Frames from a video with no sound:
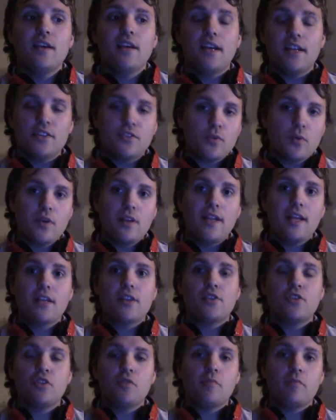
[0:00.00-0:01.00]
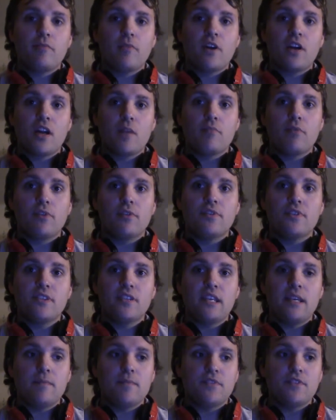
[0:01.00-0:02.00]
It's sort of like the Super Mario Bros.
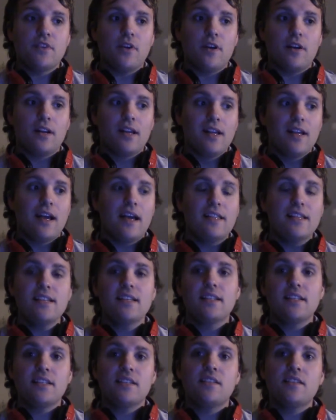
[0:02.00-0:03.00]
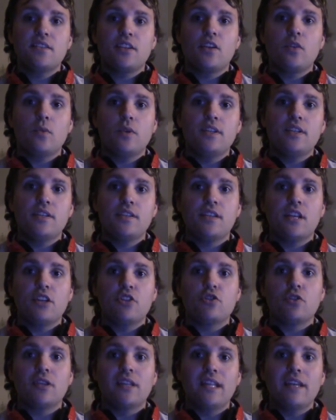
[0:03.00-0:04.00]
Theme song. I think this is the
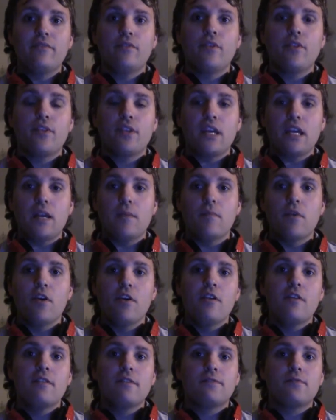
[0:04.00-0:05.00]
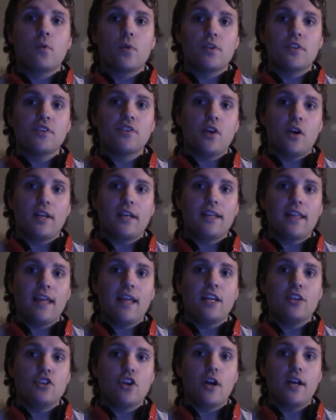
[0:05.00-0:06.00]
quintessential level theme for Sonic the
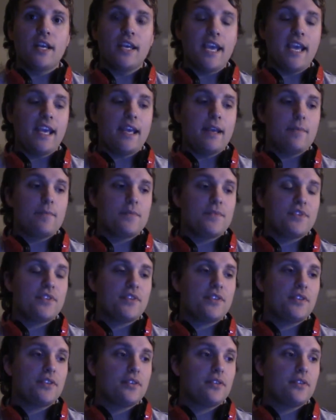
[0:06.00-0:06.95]
Hedgehog games.